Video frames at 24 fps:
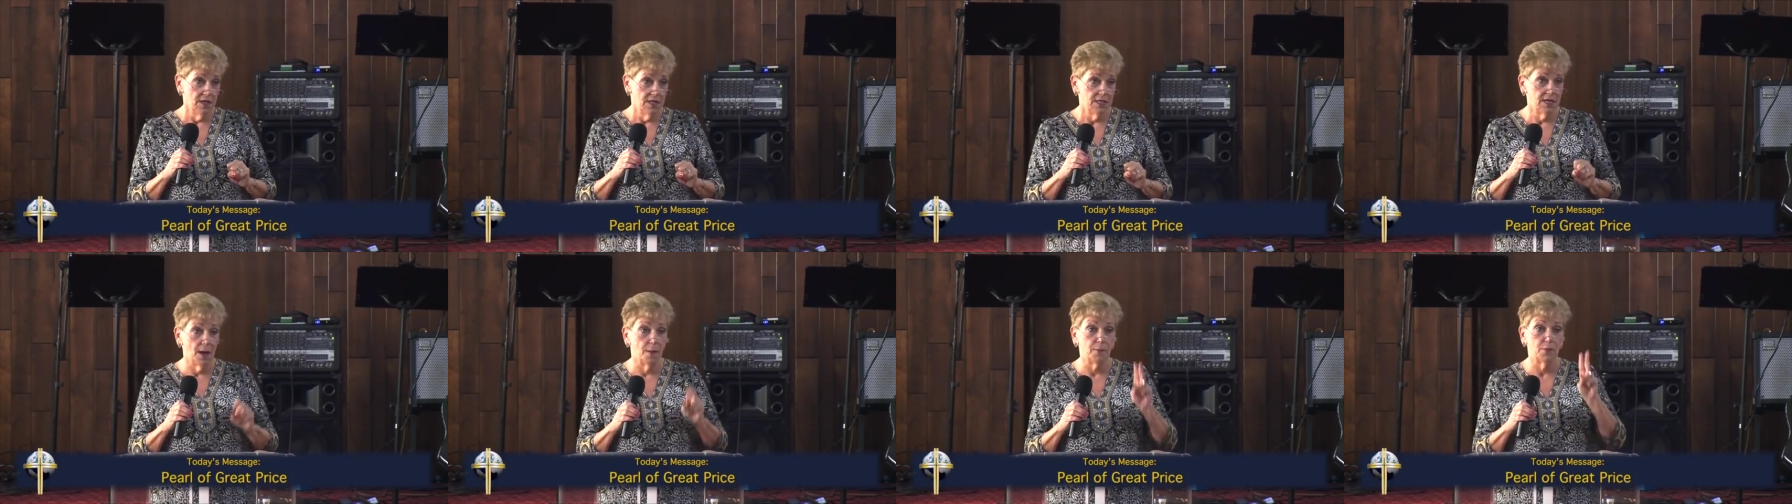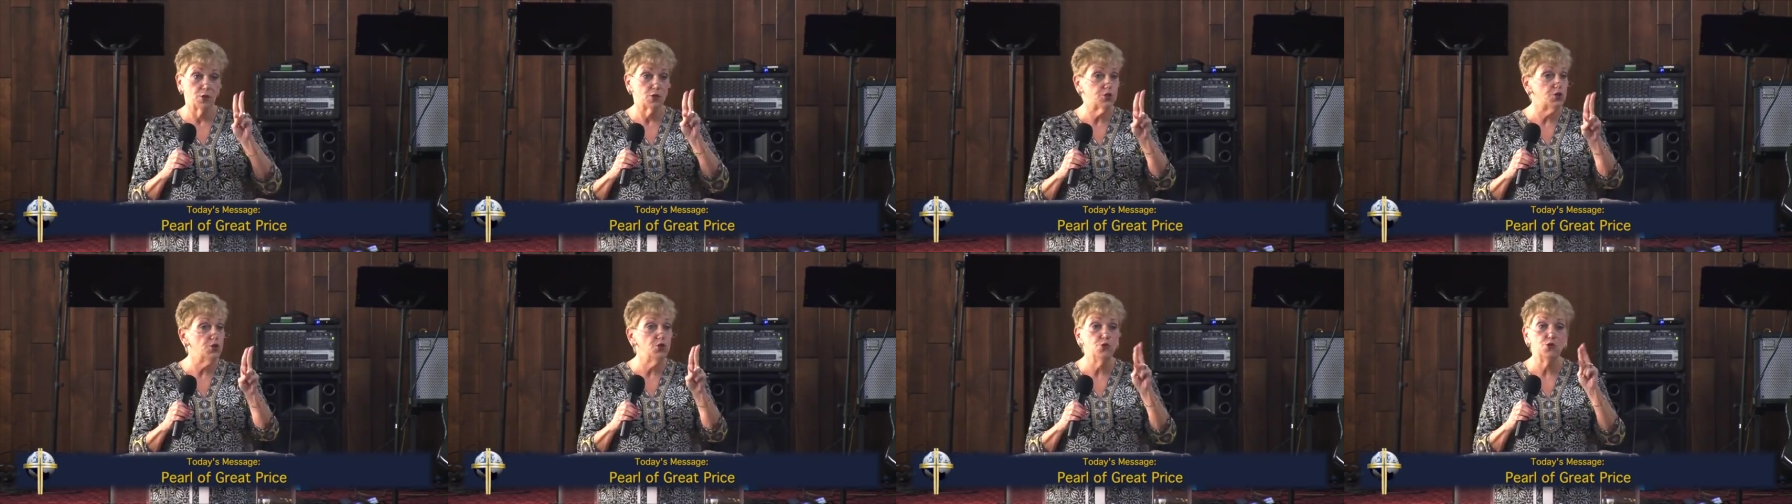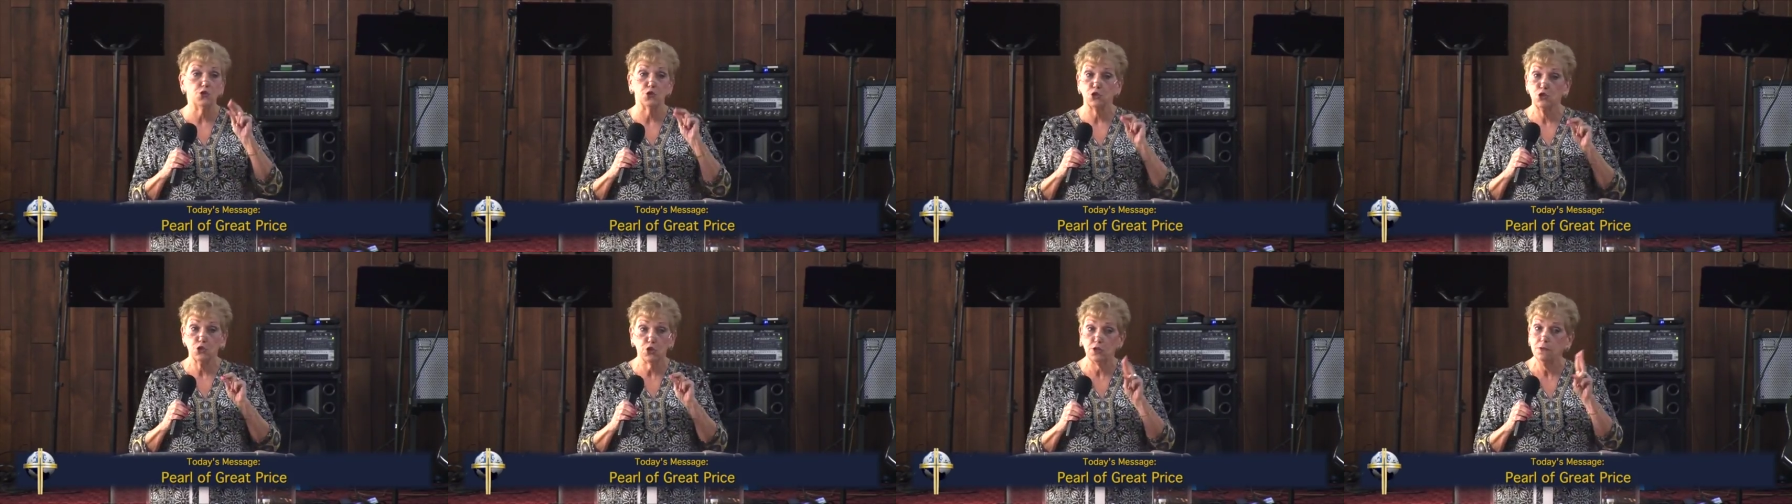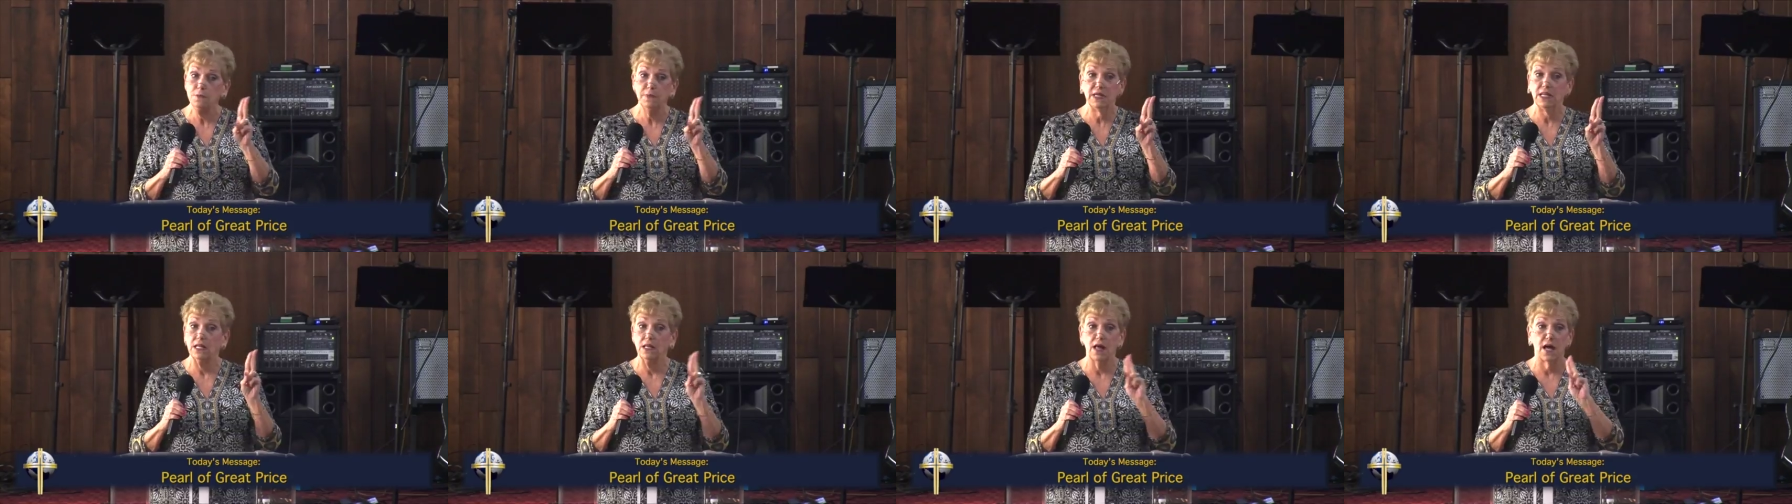Number two, there
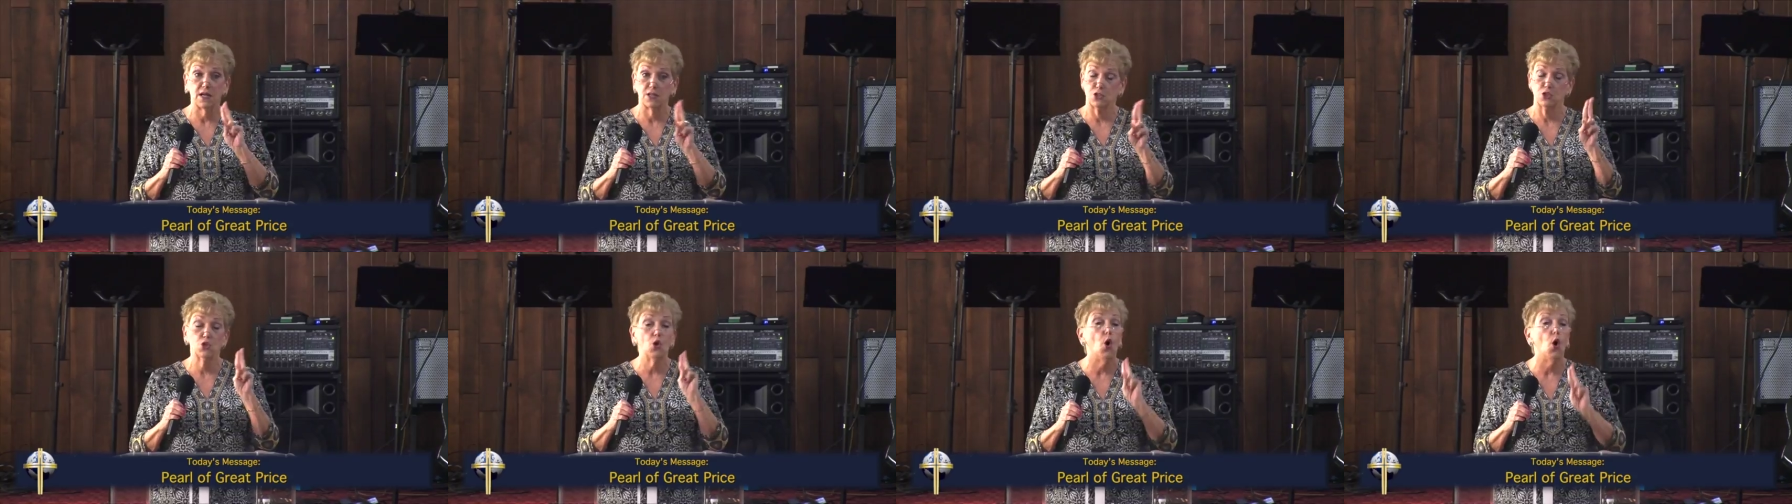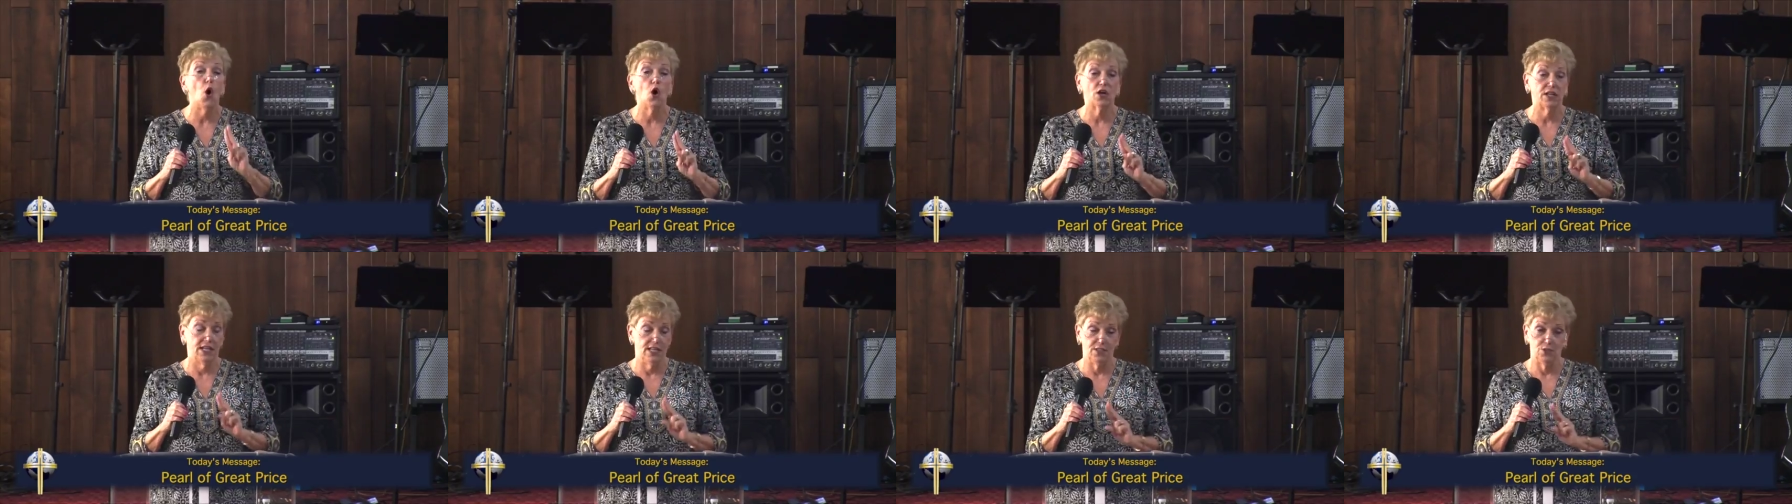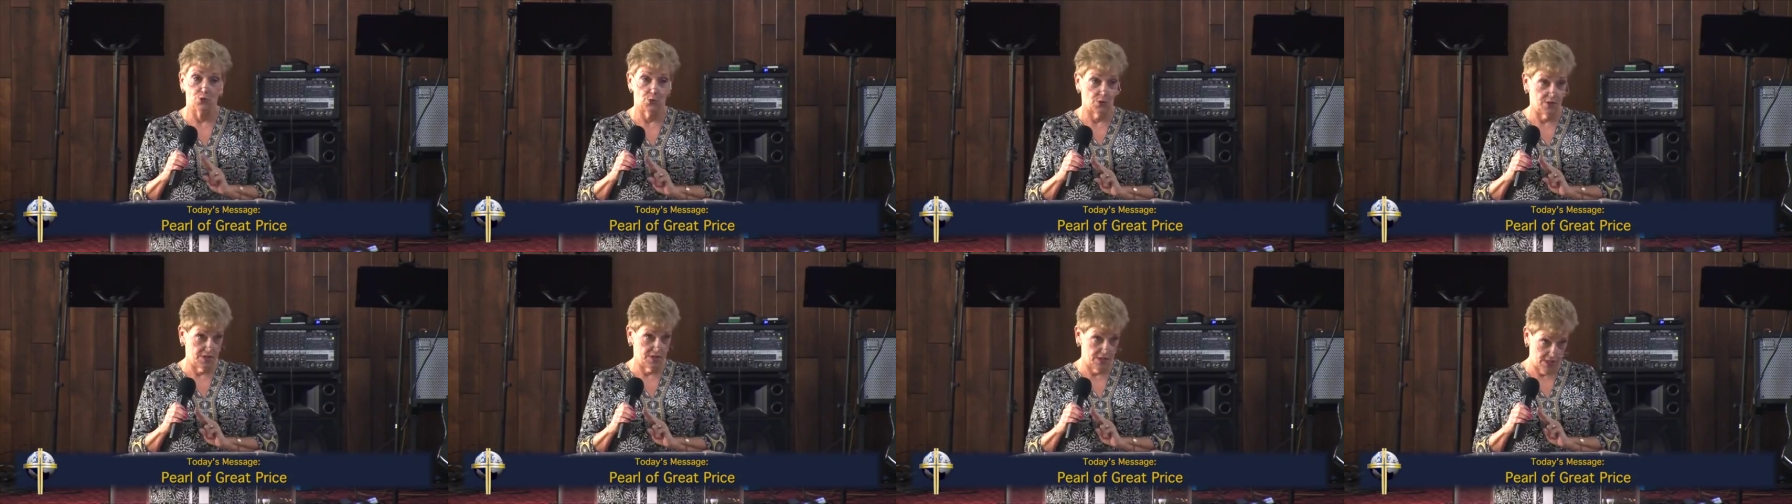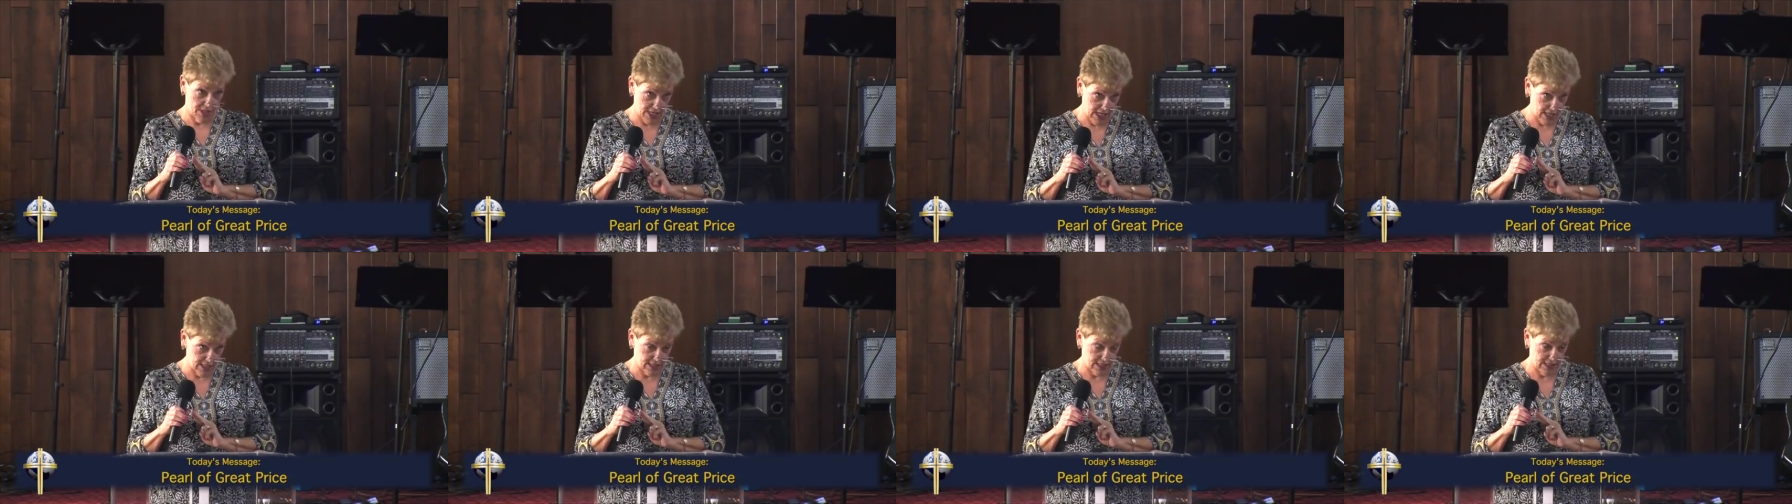shouldn't be a lot of talking during the
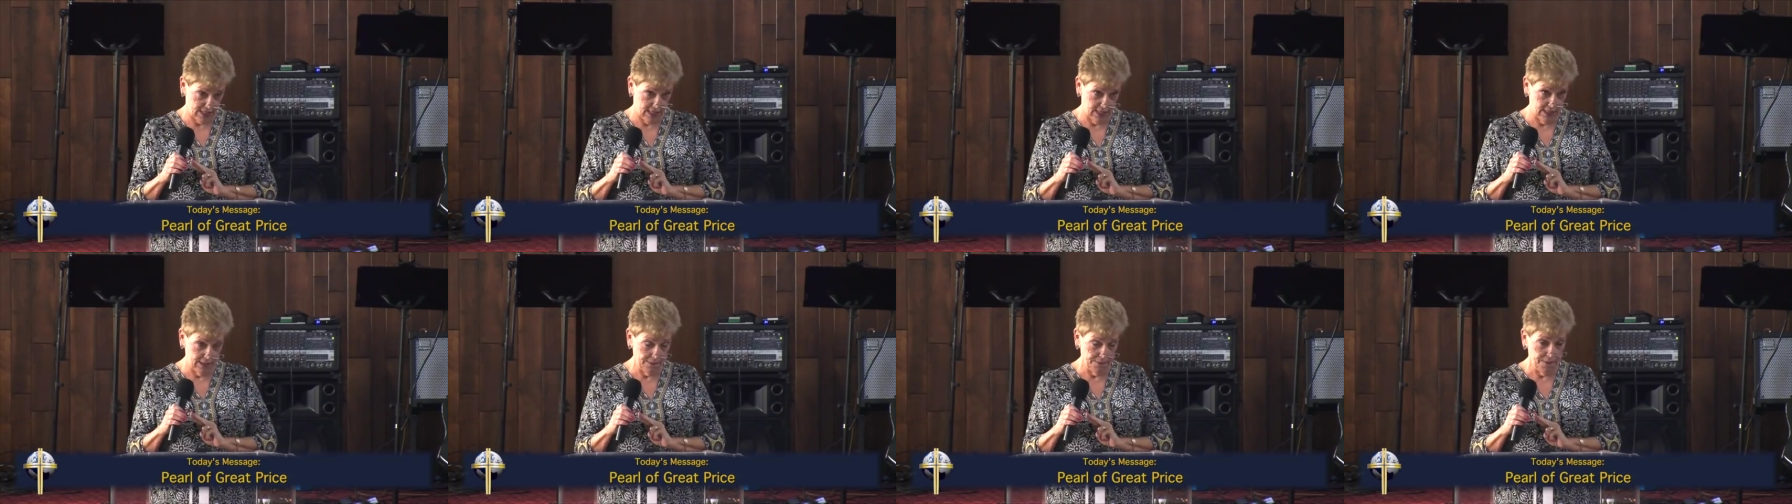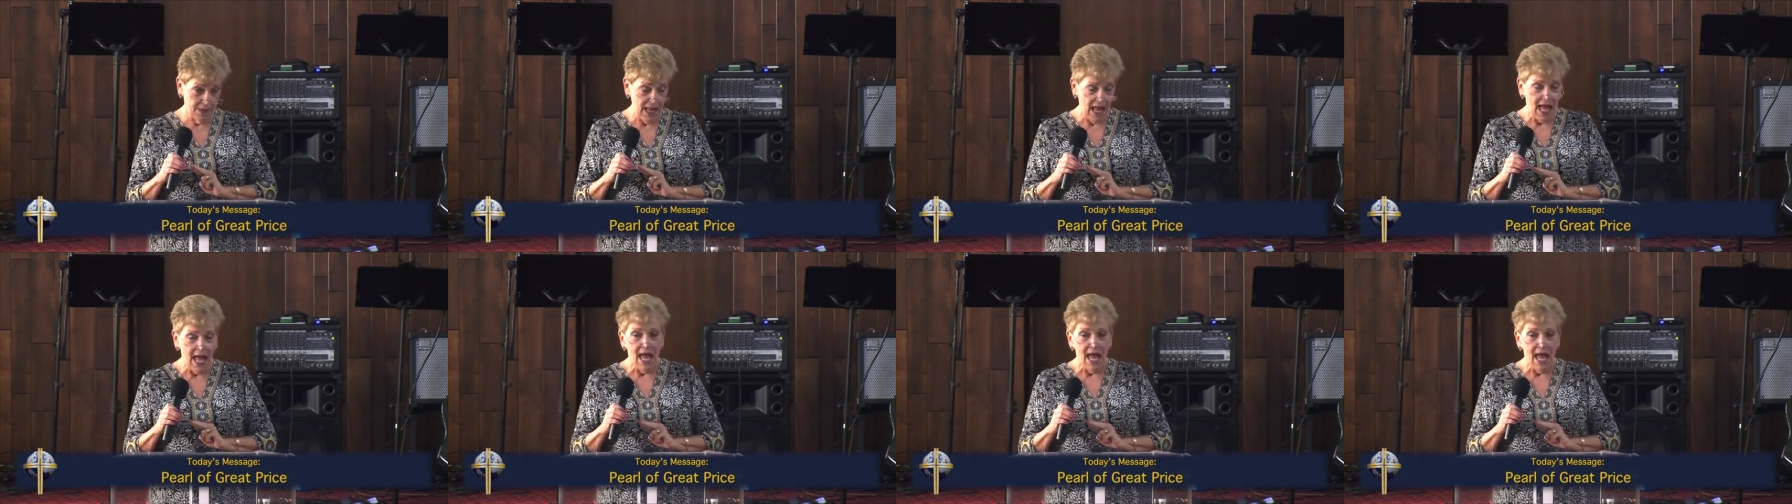testing.